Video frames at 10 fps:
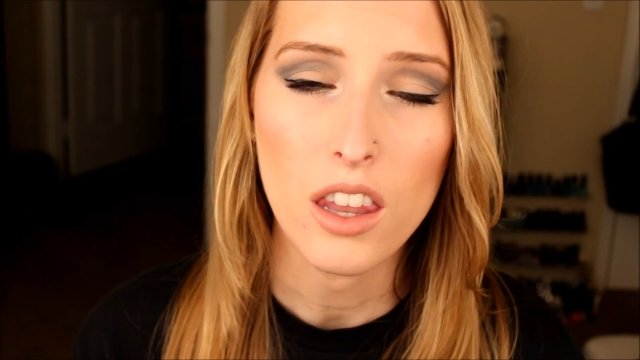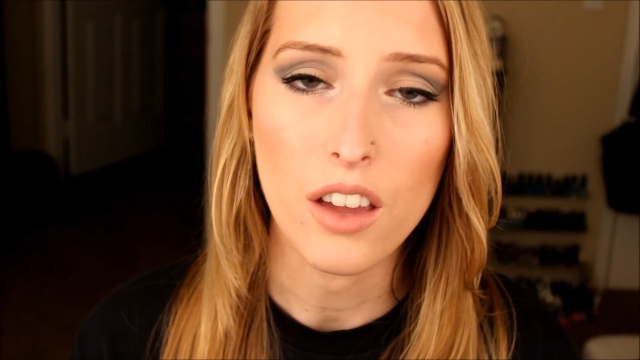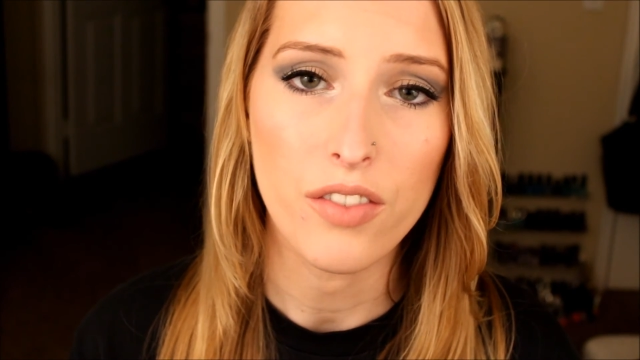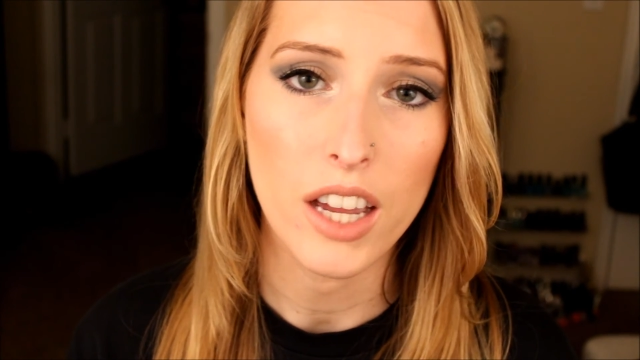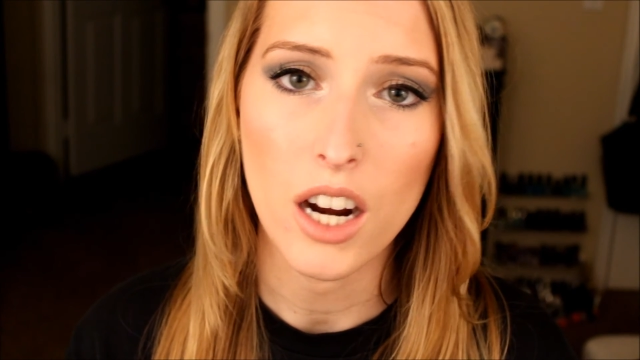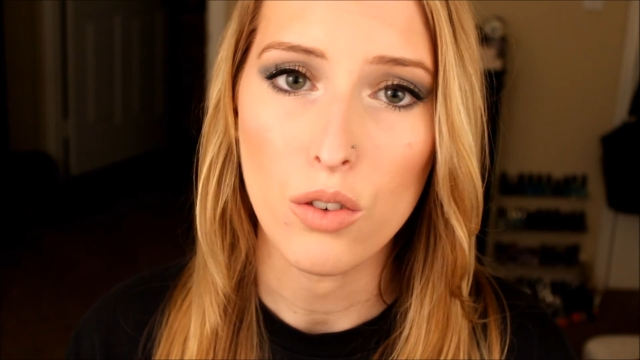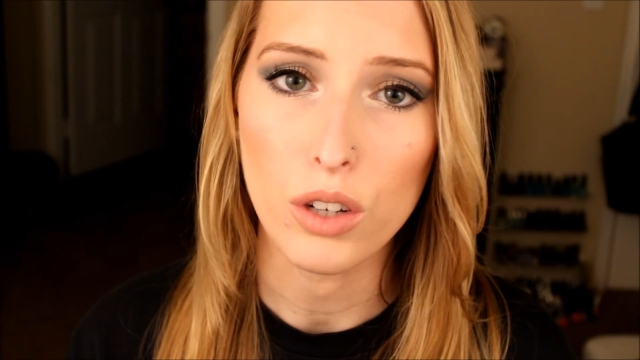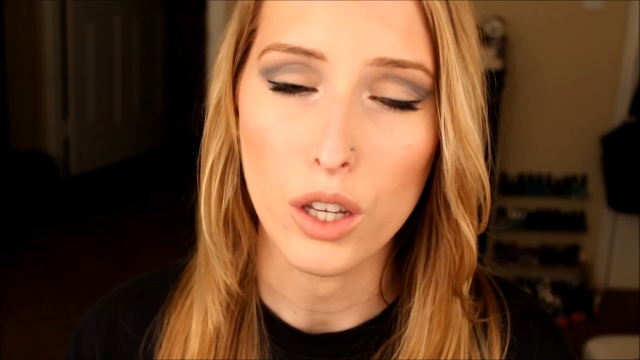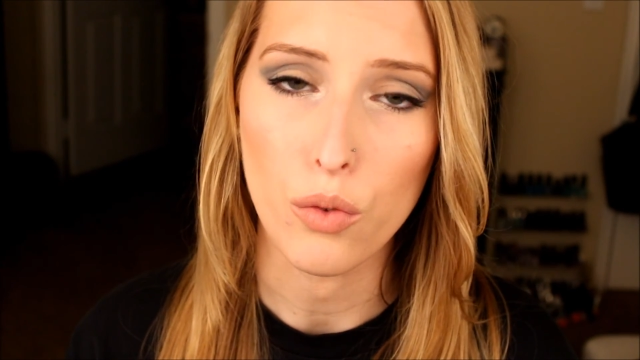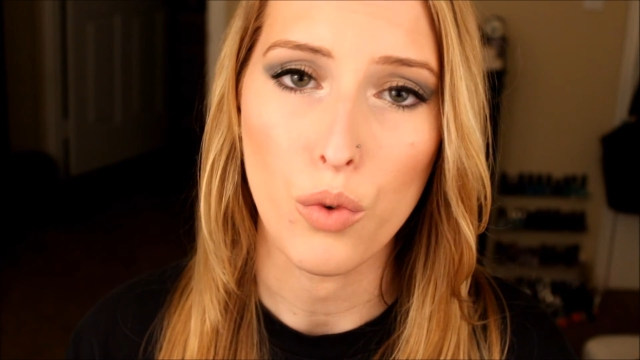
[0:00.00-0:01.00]
They fade
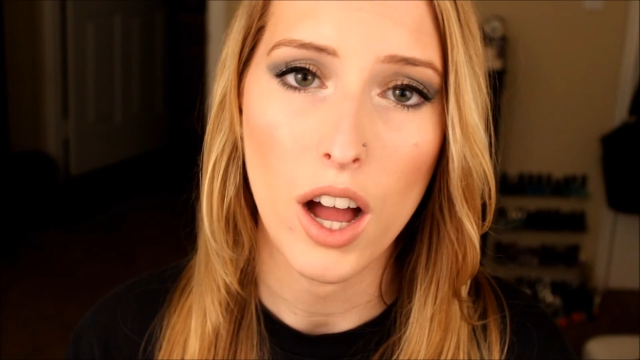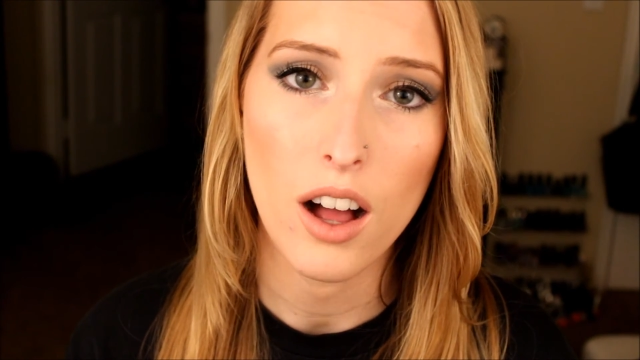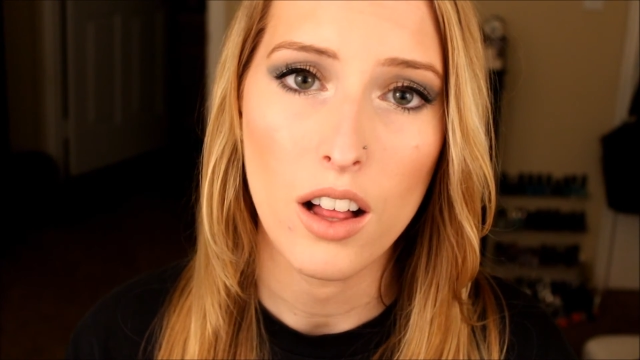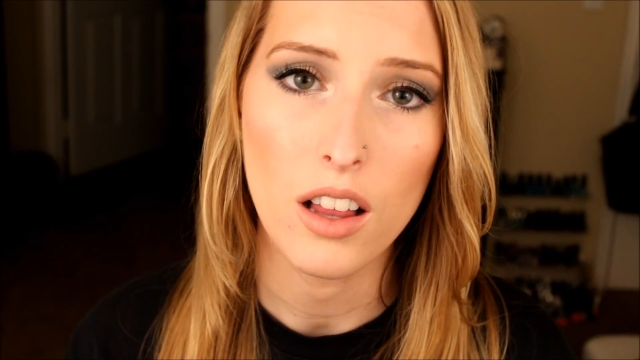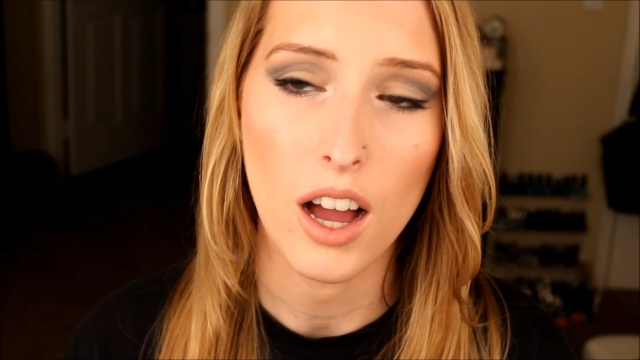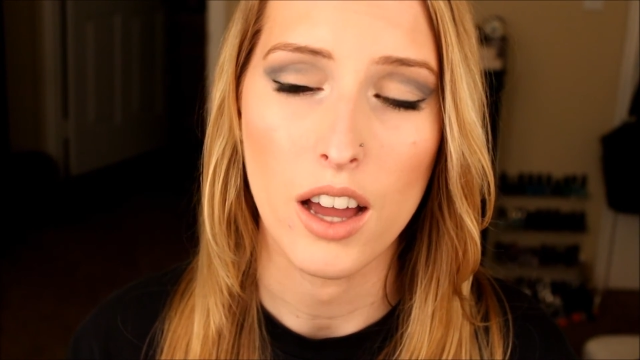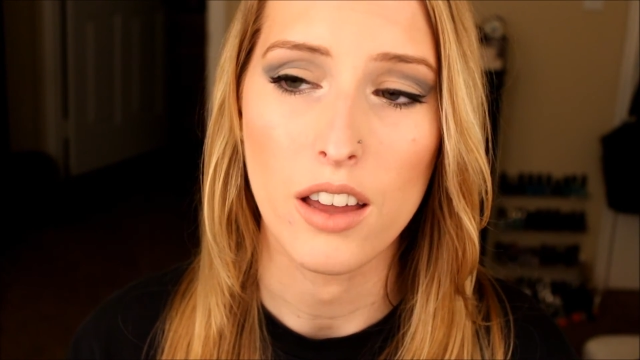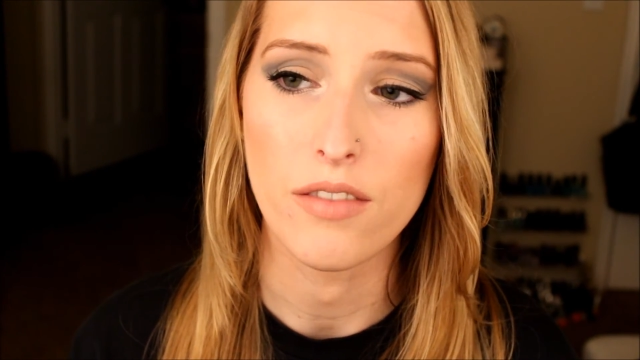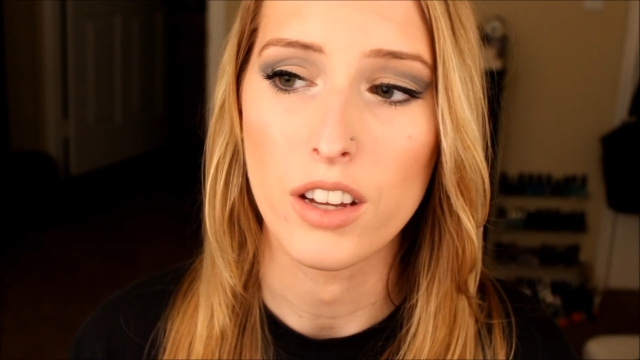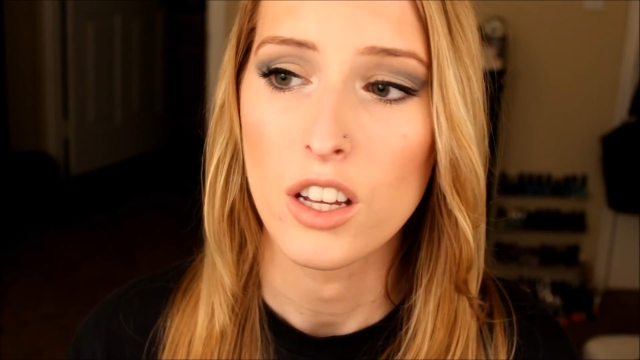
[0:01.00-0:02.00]
out really well.
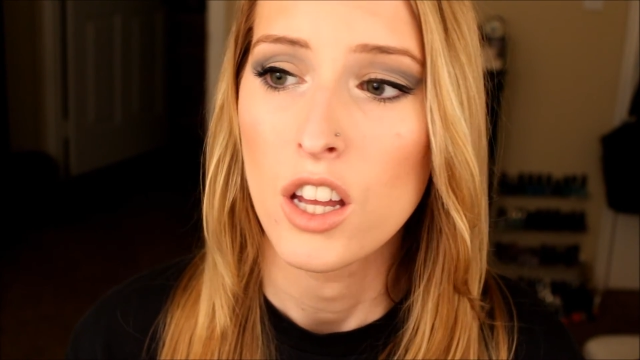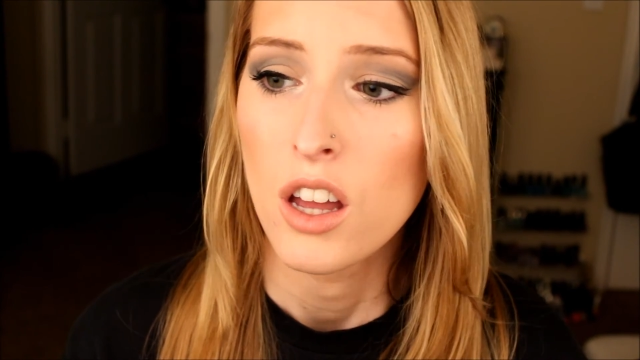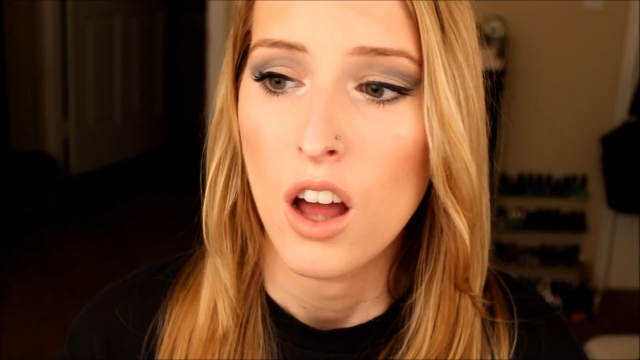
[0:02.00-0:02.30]
I've